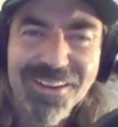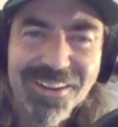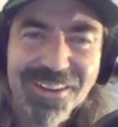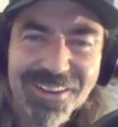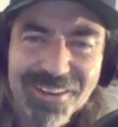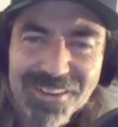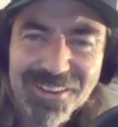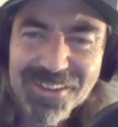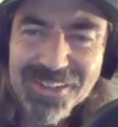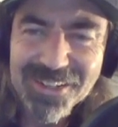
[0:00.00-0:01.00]

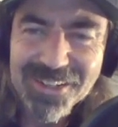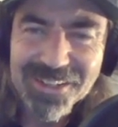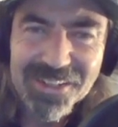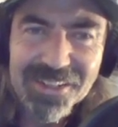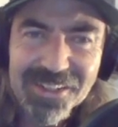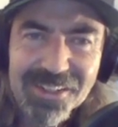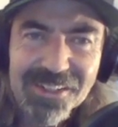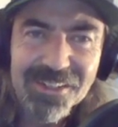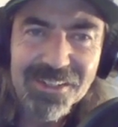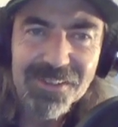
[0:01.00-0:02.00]

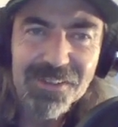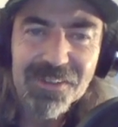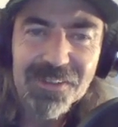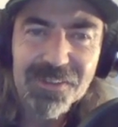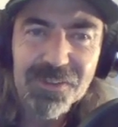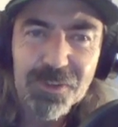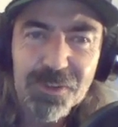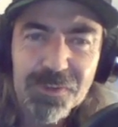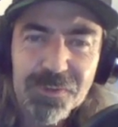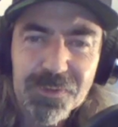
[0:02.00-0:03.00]

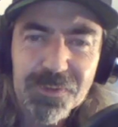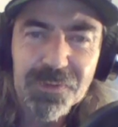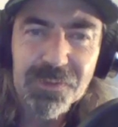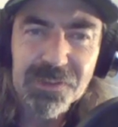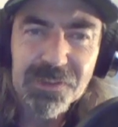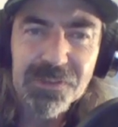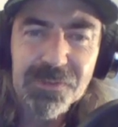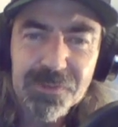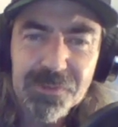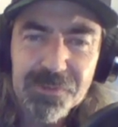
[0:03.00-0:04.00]

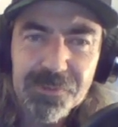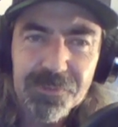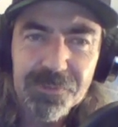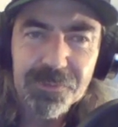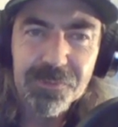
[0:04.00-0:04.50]
No words are spoken by the person on screen.